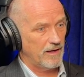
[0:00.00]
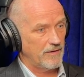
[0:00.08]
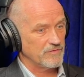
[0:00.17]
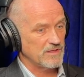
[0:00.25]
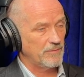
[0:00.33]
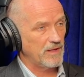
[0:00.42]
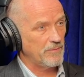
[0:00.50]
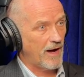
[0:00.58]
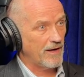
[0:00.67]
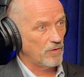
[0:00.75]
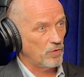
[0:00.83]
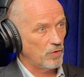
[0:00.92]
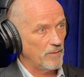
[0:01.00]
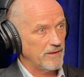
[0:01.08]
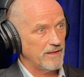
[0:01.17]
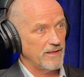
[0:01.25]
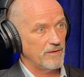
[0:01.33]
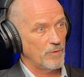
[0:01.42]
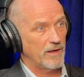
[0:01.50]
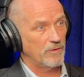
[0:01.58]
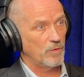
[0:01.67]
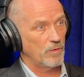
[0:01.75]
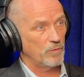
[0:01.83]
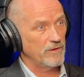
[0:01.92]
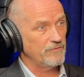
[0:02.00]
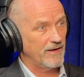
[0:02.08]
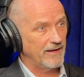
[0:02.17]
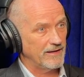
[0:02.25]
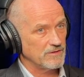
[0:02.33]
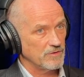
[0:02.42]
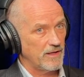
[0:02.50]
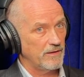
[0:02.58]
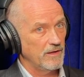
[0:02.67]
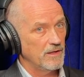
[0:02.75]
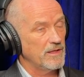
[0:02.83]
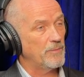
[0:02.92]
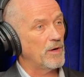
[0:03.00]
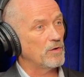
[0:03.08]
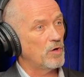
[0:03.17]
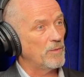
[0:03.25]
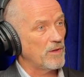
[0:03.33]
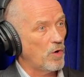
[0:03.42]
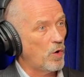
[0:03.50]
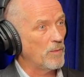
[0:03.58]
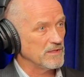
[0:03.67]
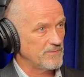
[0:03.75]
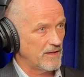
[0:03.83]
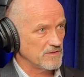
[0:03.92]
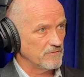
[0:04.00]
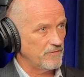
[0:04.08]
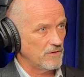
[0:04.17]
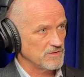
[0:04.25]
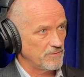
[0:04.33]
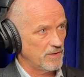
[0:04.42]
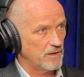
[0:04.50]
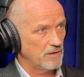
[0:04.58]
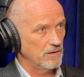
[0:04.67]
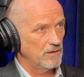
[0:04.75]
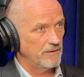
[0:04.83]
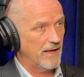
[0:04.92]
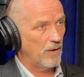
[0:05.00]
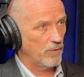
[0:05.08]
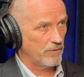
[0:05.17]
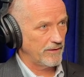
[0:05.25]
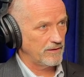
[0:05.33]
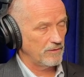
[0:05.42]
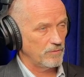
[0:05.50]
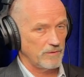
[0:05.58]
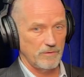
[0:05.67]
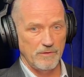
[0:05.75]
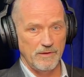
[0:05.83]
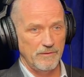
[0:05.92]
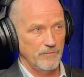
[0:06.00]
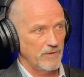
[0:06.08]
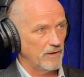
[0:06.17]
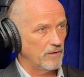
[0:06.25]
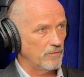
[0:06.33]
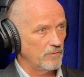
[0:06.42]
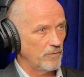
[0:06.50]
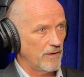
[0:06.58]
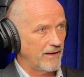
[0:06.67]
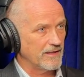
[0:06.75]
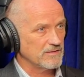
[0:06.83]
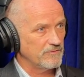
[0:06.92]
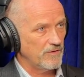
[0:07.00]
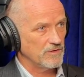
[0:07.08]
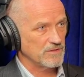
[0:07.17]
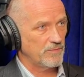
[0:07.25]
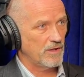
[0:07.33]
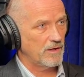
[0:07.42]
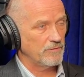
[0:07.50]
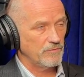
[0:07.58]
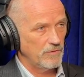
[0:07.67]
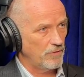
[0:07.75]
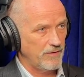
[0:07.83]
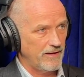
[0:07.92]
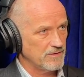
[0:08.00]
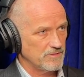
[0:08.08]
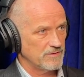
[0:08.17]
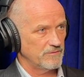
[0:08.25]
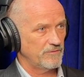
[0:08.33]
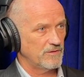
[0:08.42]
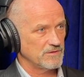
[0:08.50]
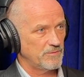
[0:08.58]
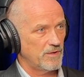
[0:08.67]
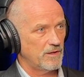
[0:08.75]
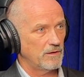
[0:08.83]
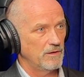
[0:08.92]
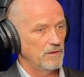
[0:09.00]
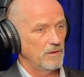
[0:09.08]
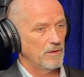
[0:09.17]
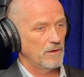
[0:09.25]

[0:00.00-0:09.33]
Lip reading: If somebody bought a home and then they want to refinance, or they bought a home and the home inspection falls apart. Now what do I do? Well, I guess it falls apart. No, the answer is it falls apart.